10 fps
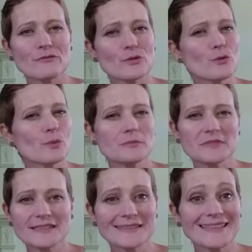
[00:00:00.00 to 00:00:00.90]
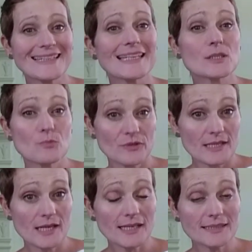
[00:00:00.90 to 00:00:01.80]
If you know Wilmington, it gets
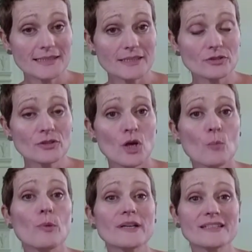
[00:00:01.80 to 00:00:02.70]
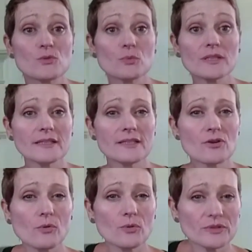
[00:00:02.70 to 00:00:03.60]
pretty hot here, but it's really
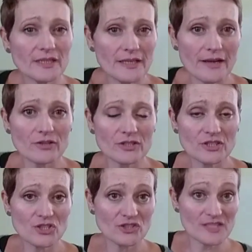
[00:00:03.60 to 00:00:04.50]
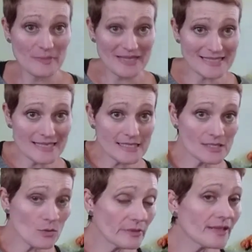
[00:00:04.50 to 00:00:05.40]
cold in air-conditioned
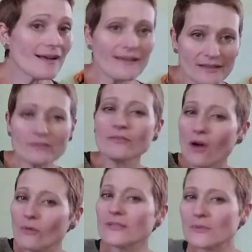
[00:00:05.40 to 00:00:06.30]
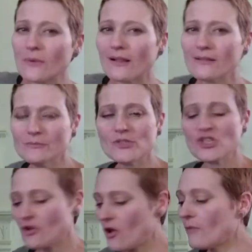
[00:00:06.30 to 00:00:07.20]
spaces, so we kind of always welcome a
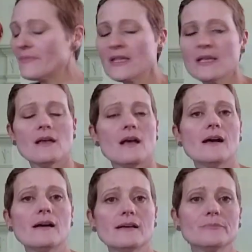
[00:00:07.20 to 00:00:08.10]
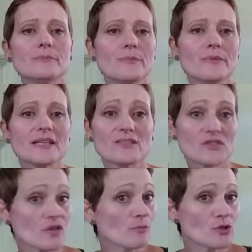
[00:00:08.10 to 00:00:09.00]
shawl. It's
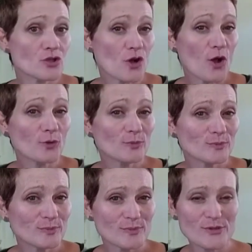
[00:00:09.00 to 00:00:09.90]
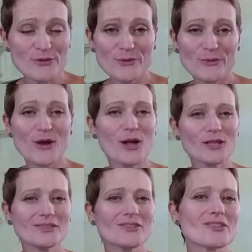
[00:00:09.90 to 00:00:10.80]
a summer shawl, so the
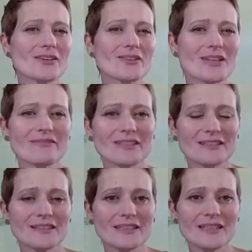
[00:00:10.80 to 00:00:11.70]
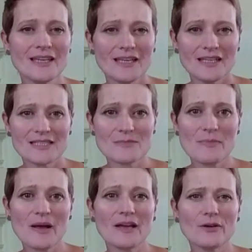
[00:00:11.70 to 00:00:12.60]
colors are definitely
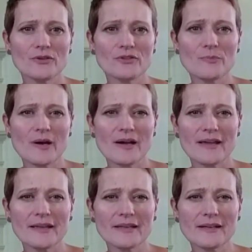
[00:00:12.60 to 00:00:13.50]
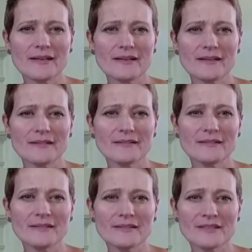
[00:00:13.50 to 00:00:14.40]
inspired by
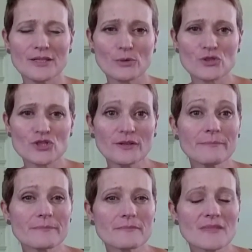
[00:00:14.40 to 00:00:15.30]
the ocean.